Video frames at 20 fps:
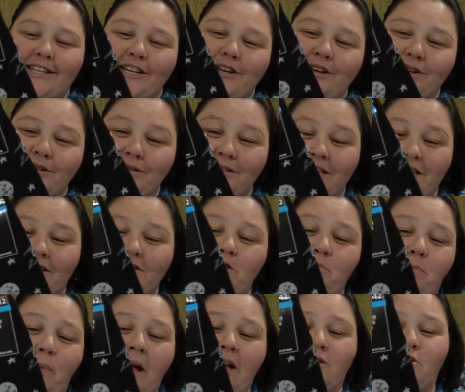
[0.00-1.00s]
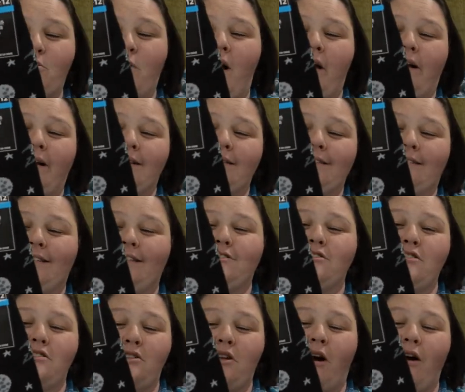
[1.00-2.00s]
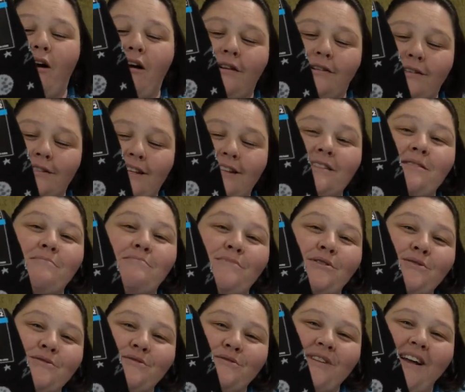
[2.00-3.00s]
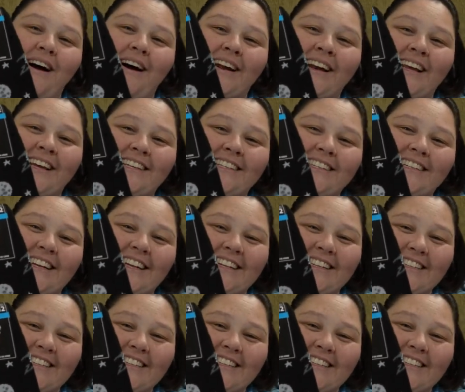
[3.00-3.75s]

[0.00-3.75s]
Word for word: dudes and space rockets and stars and the moon on it.